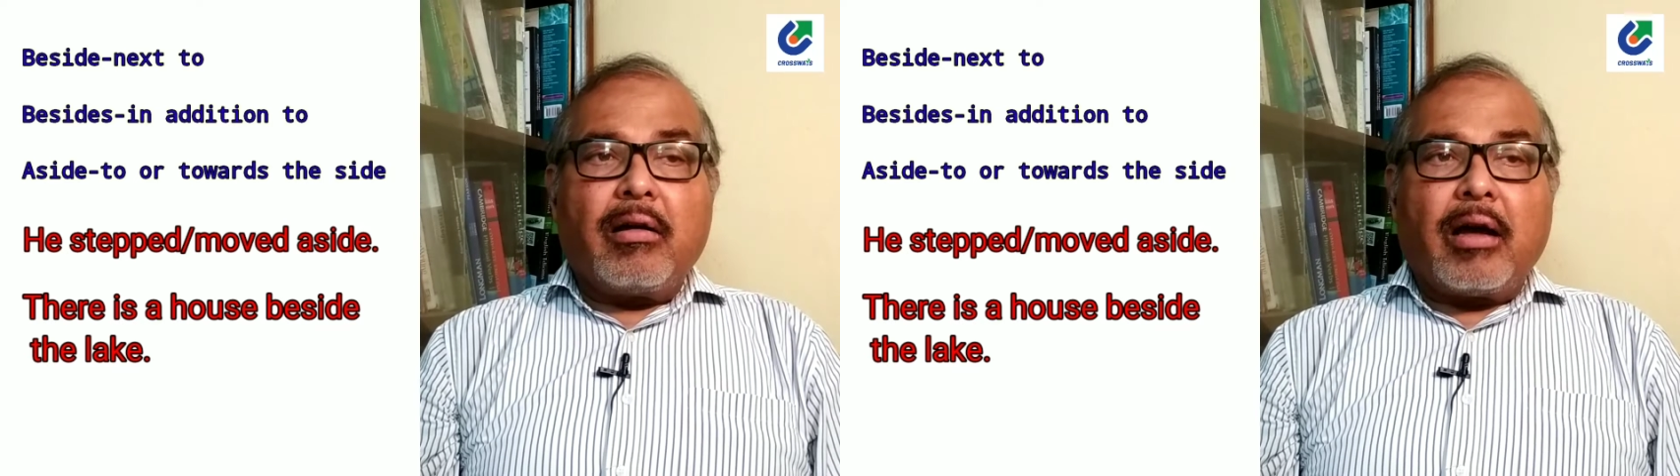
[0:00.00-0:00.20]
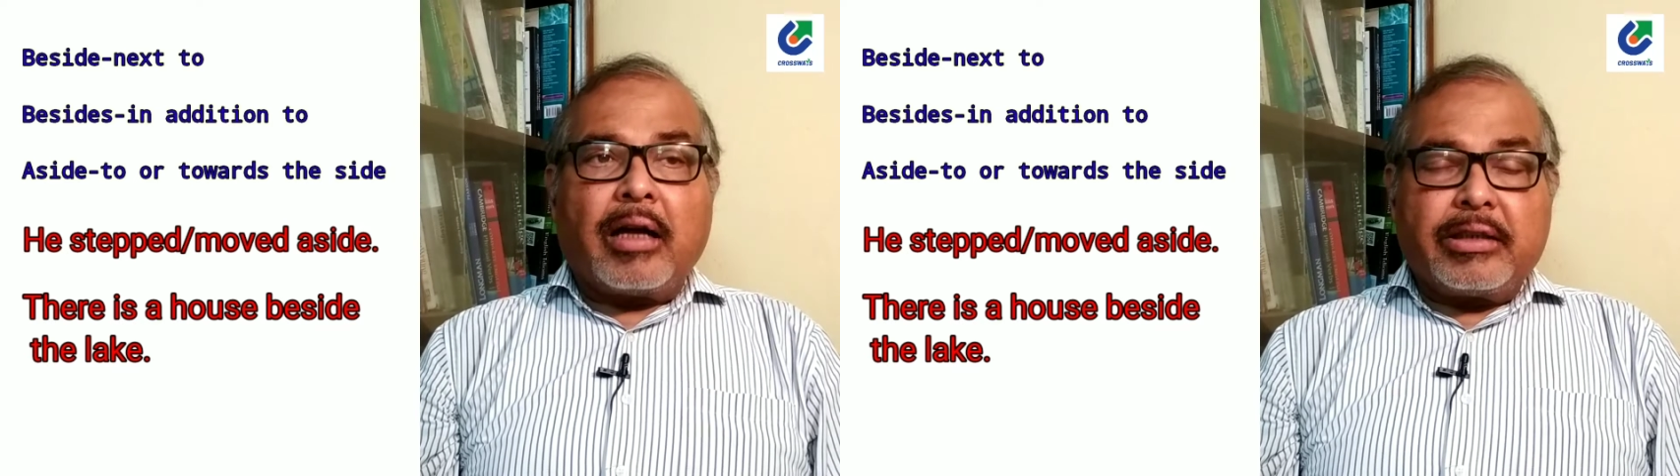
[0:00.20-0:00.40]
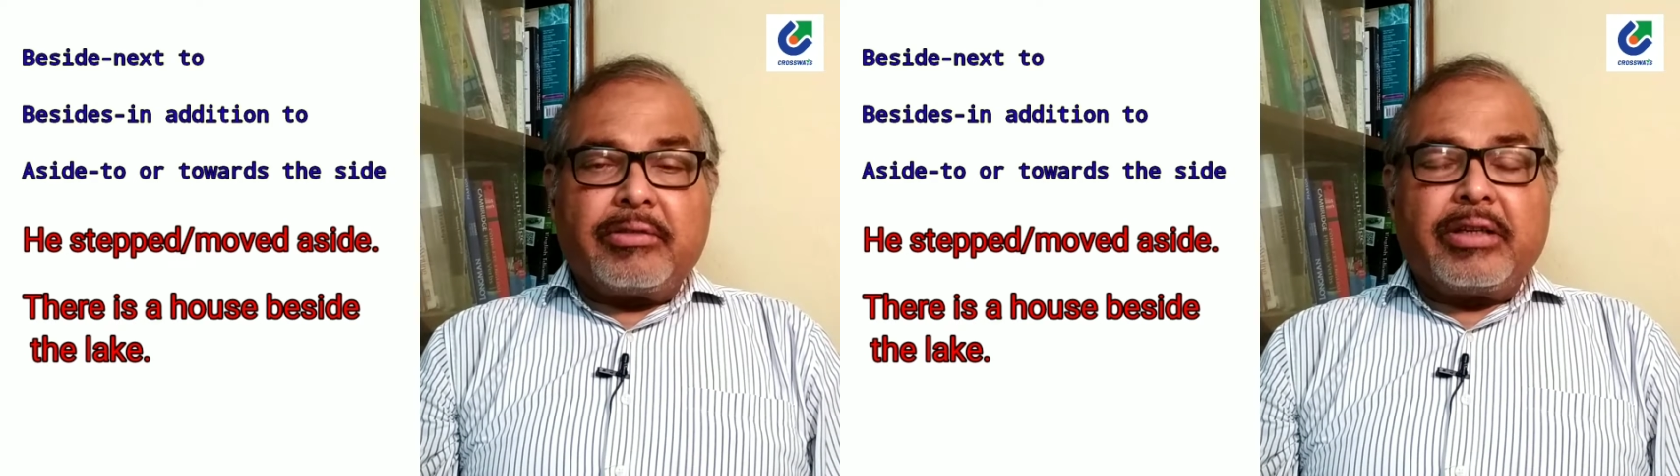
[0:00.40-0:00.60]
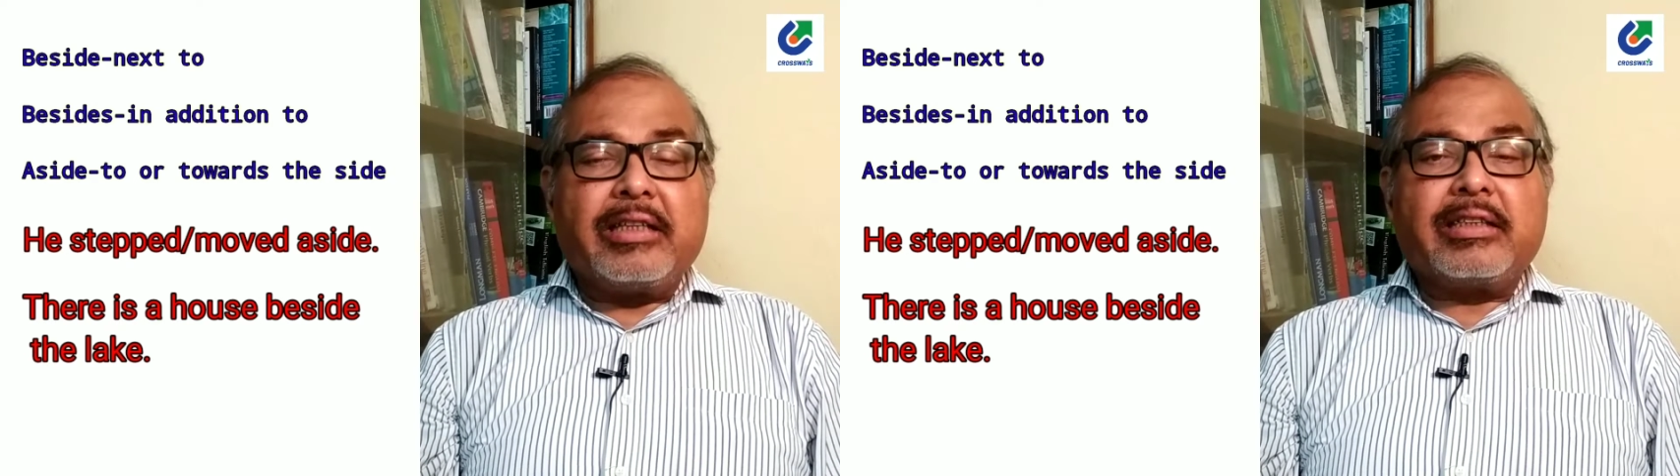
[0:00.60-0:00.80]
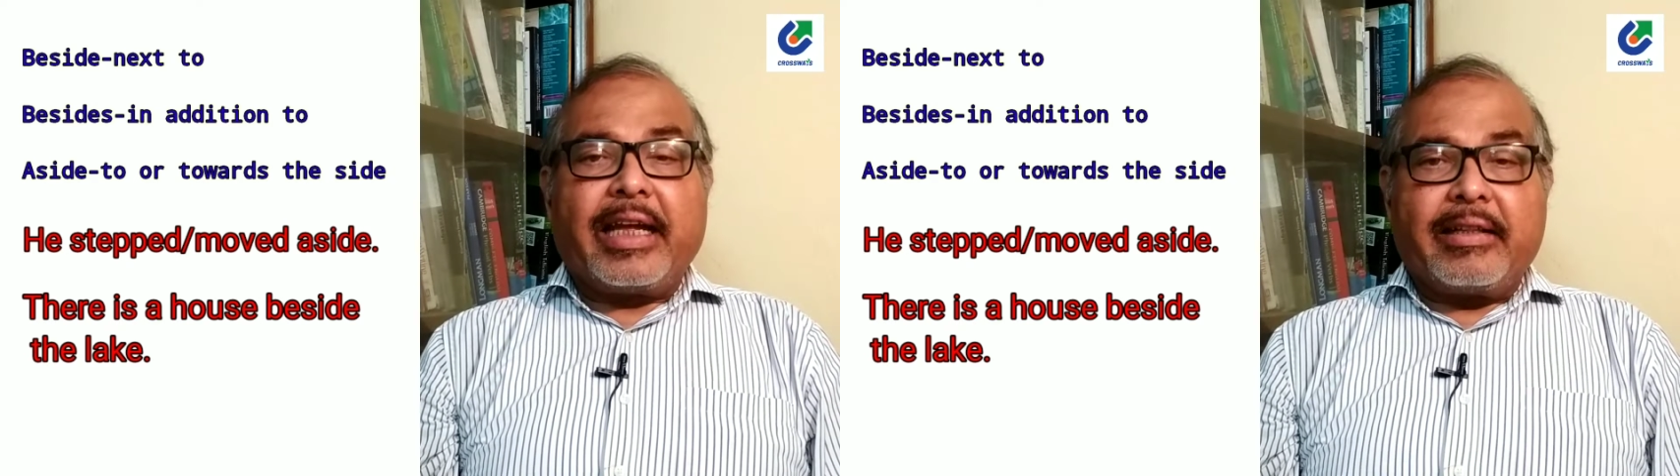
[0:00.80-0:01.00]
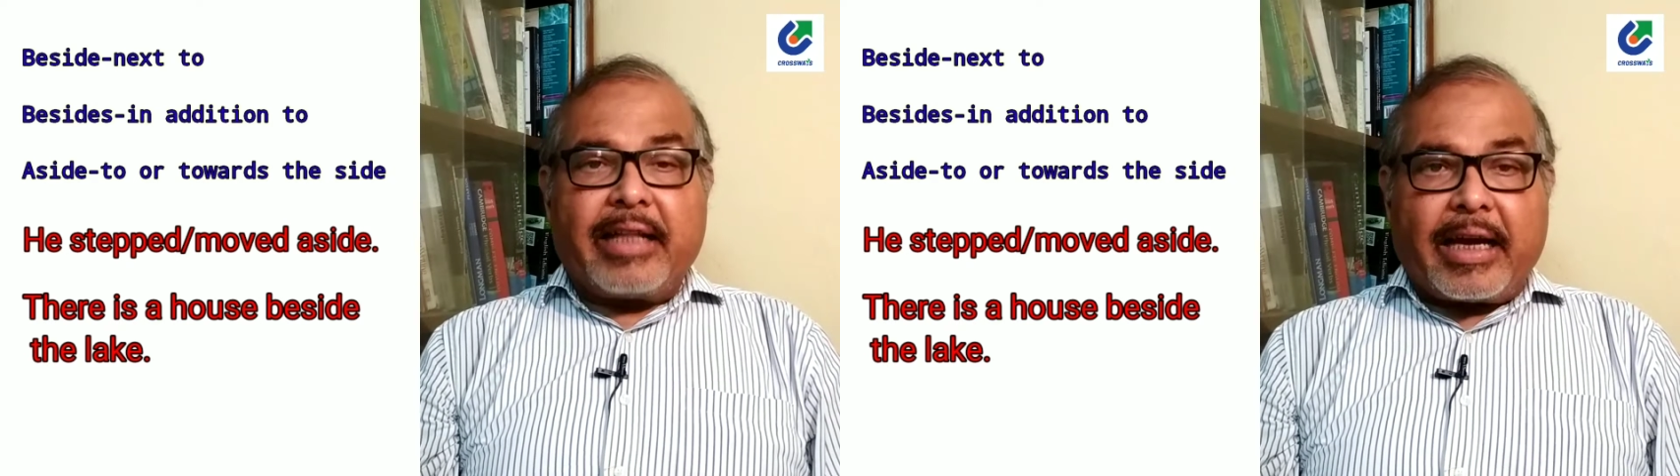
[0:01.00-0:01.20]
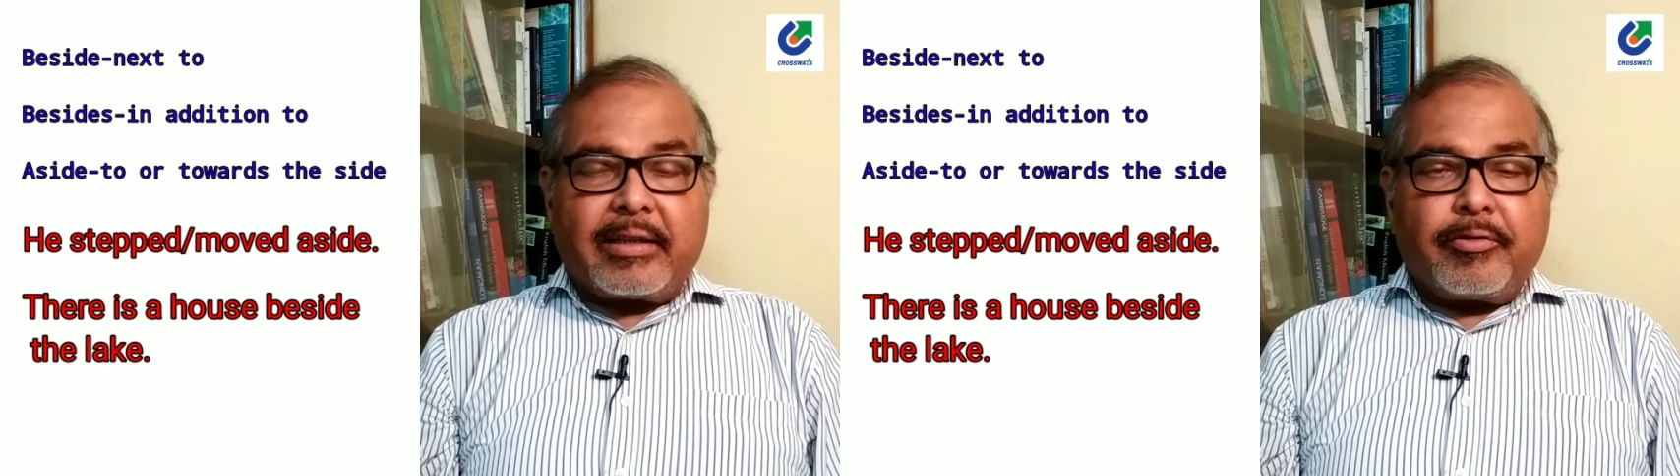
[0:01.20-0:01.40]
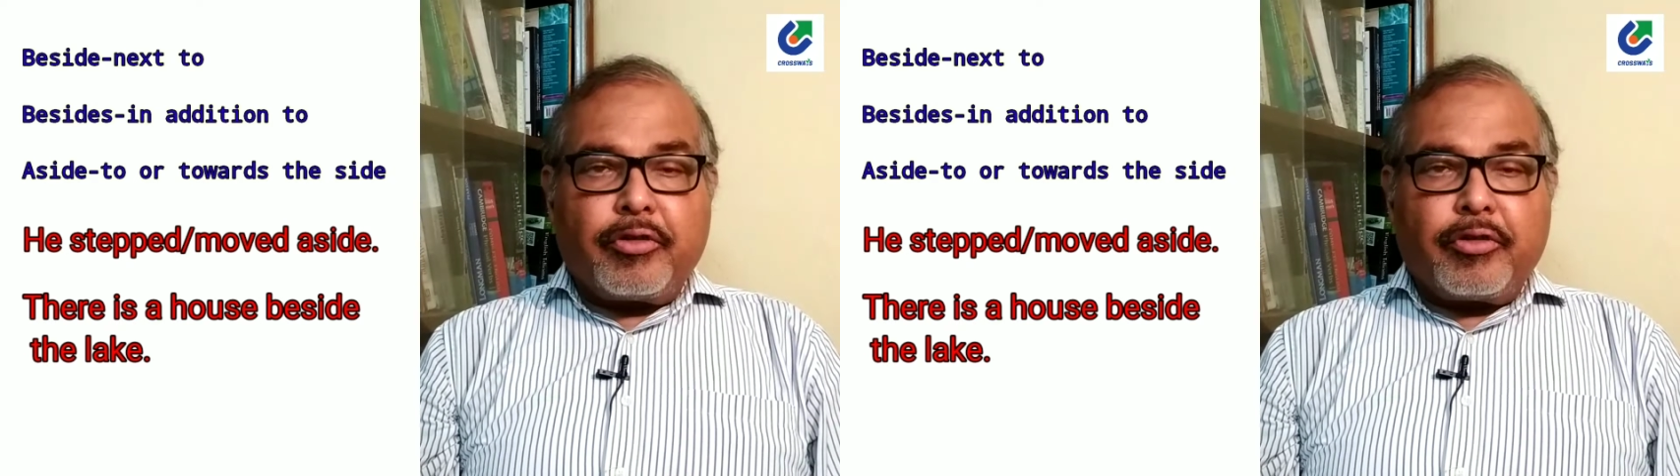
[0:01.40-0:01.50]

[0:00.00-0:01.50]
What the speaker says: other things like that.